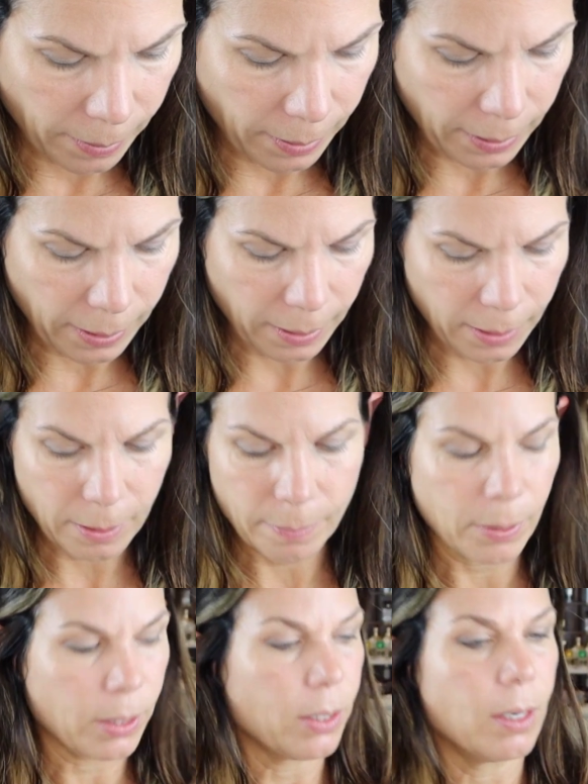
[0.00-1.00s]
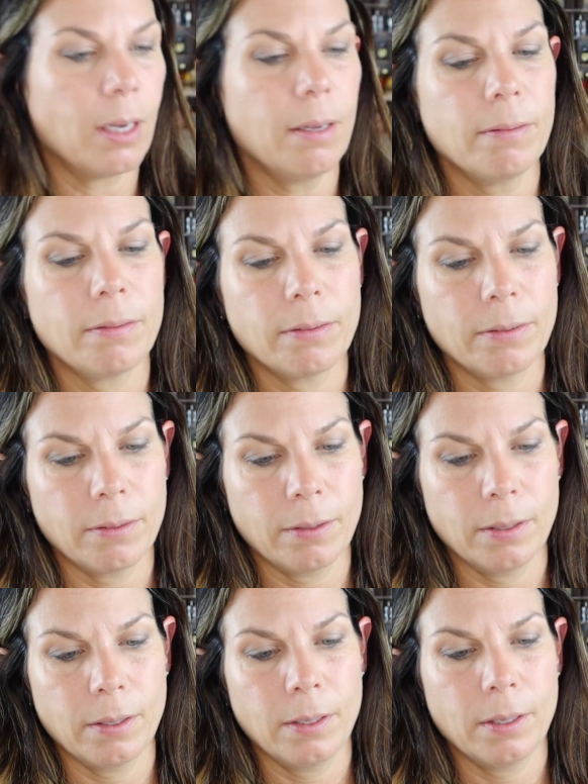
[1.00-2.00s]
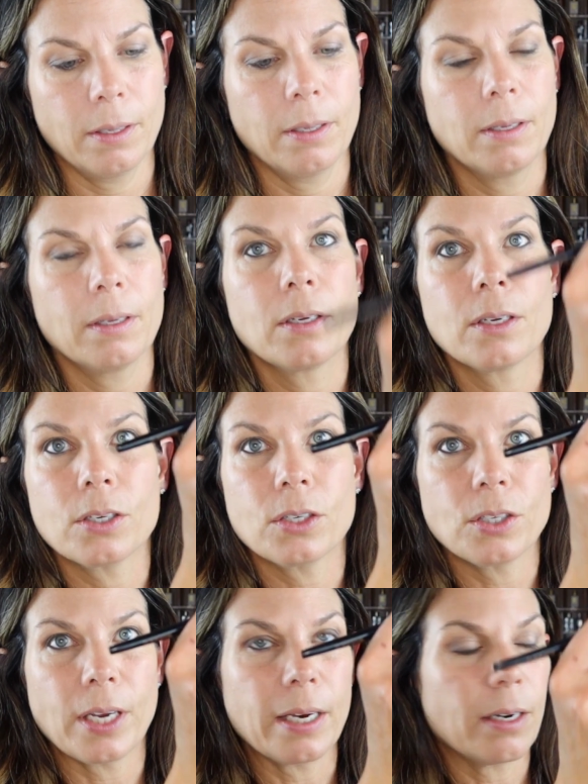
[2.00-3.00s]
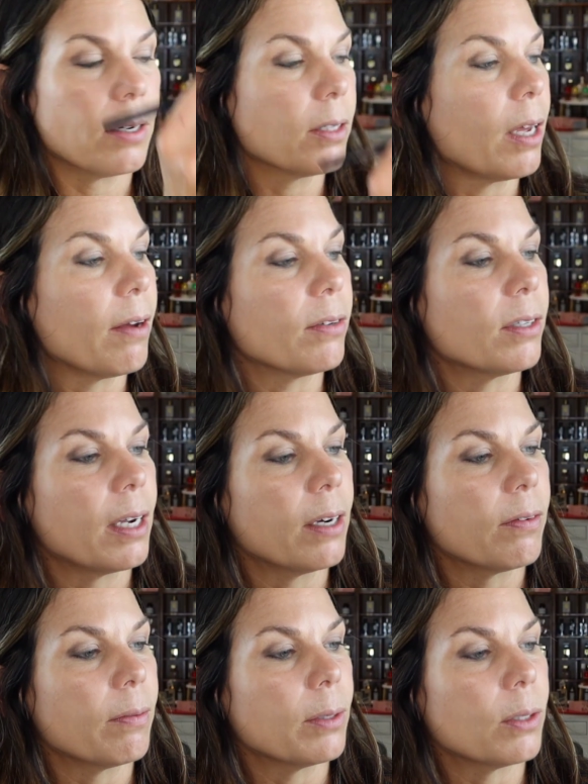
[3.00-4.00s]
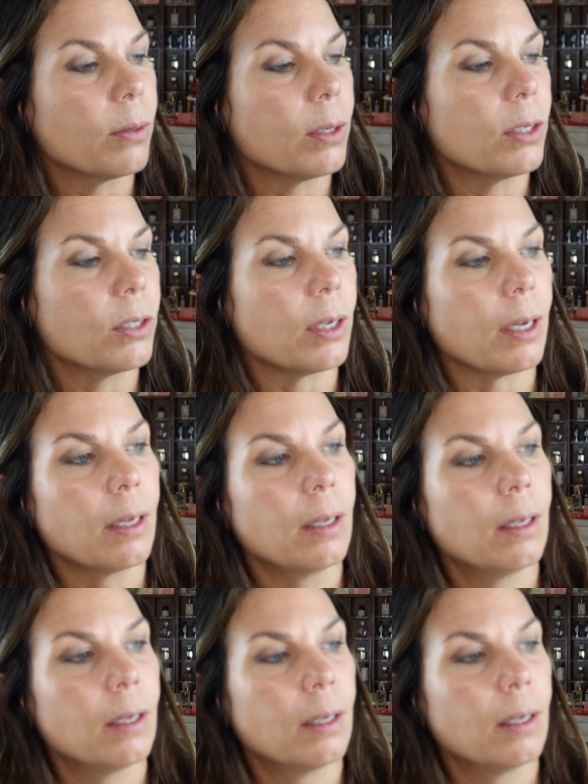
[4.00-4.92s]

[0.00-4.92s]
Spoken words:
I'll lean this brush off. Shader, soft shader from Sonia G.